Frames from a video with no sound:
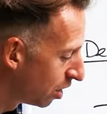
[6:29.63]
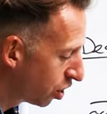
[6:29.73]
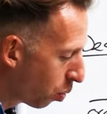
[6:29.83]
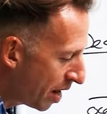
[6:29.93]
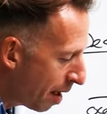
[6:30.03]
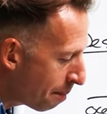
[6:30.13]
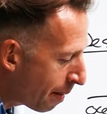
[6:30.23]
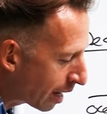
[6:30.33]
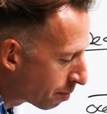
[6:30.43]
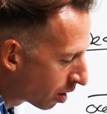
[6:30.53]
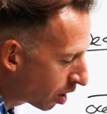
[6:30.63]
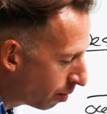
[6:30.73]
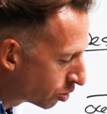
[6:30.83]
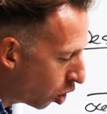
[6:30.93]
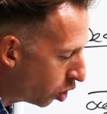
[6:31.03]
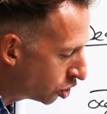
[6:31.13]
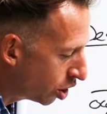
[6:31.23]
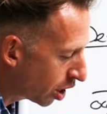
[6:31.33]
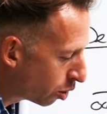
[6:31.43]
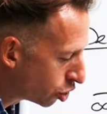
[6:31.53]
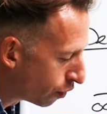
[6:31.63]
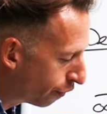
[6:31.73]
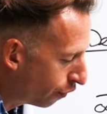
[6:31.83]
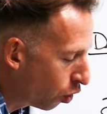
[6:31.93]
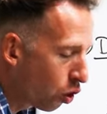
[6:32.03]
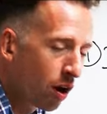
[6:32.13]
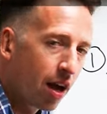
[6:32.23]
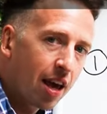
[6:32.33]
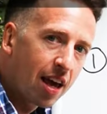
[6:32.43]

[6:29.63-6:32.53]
So when that magma comes onto the ocean floor,